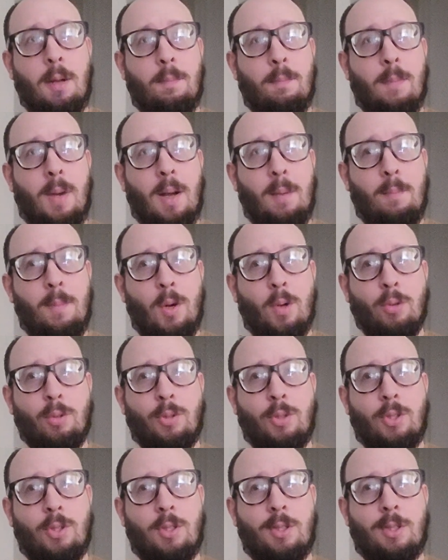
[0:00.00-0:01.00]
my
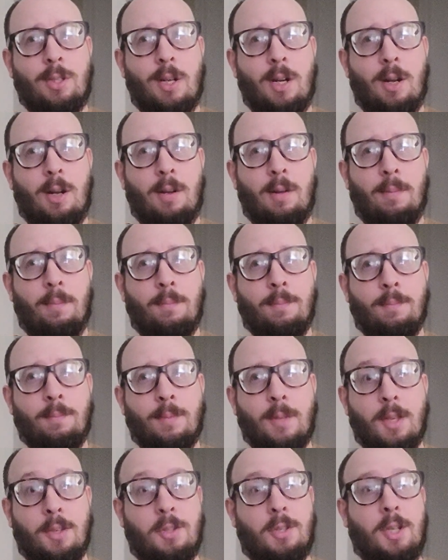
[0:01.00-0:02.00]
most
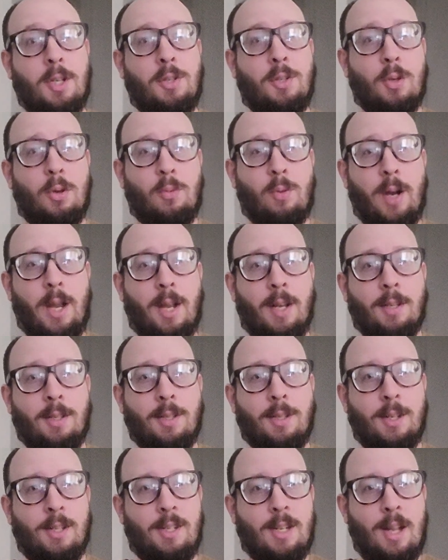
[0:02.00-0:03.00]
schizo rant
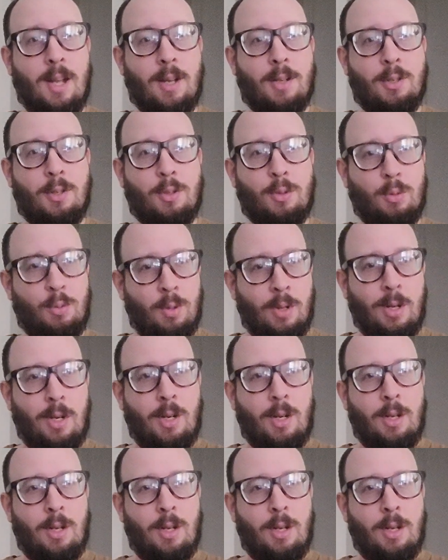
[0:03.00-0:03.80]
and a nod to